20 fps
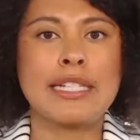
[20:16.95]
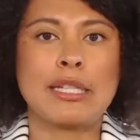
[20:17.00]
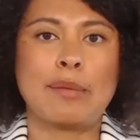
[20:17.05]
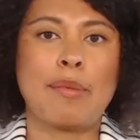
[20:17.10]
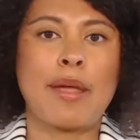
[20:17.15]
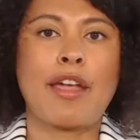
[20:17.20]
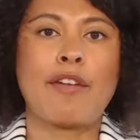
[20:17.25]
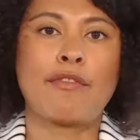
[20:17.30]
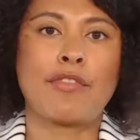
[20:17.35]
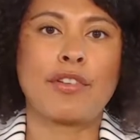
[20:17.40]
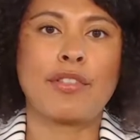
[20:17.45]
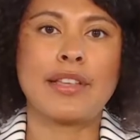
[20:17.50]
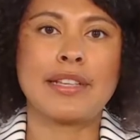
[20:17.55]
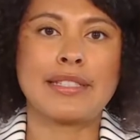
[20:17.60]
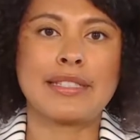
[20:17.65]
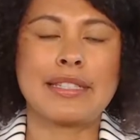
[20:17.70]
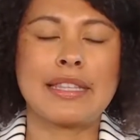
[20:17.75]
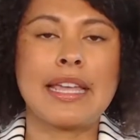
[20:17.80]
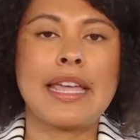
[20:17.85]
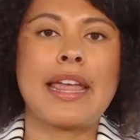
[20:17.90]
to pay for
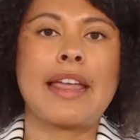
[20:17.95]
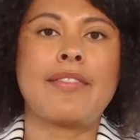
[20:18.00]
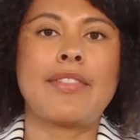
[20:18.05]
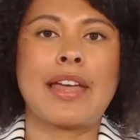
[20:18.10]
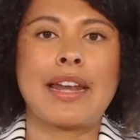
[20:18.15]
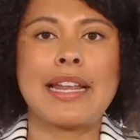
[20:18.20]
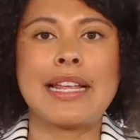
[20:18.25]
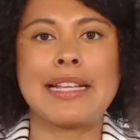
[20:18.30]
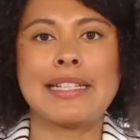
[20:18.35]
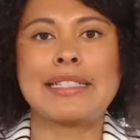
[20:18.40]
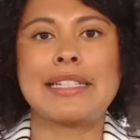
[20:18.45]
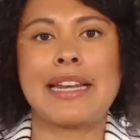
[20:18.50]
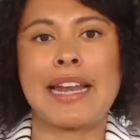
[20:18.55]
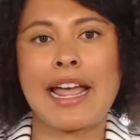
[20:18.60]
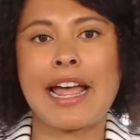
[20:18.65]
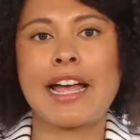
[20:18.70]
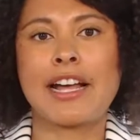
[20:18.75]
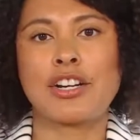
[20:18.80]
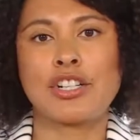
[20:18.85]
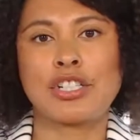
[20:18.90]
this thing that isn't
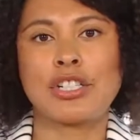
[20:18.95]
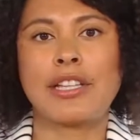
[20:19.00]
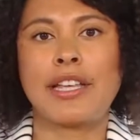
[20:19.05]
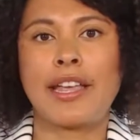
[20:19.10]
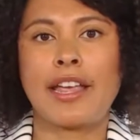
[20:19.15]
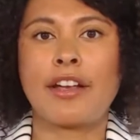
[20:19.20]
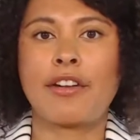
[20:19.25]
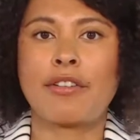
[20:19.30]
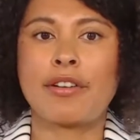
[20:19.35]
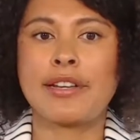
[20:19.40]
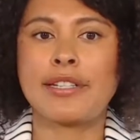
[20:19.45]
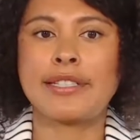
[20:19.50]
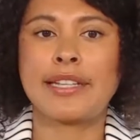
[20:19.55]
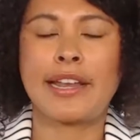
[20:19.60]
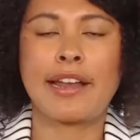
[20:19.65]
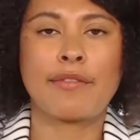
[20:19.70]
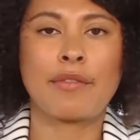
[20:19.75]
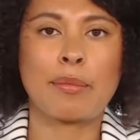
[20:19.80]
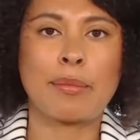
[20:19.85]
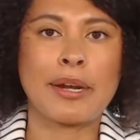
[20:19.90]
actually
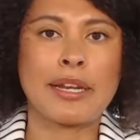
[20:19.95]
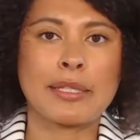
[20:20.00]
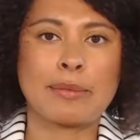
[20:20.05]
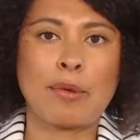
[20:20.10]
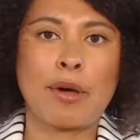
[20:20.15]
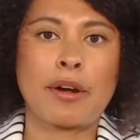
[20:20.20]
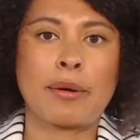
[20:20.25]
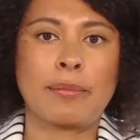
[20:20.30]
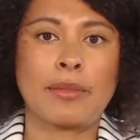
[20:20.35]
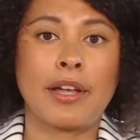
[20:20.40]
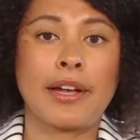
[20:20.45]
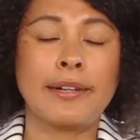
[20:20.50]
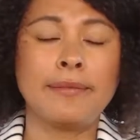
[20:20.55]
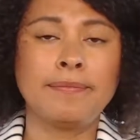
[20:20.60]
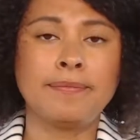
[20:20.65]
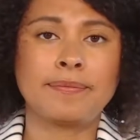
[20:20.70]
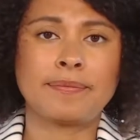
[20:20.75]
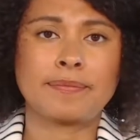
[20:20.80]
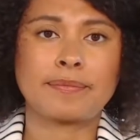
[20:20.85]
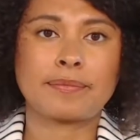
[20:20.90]
increasing everybody's bottom
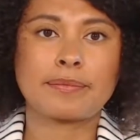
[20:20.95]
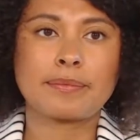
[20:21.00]
line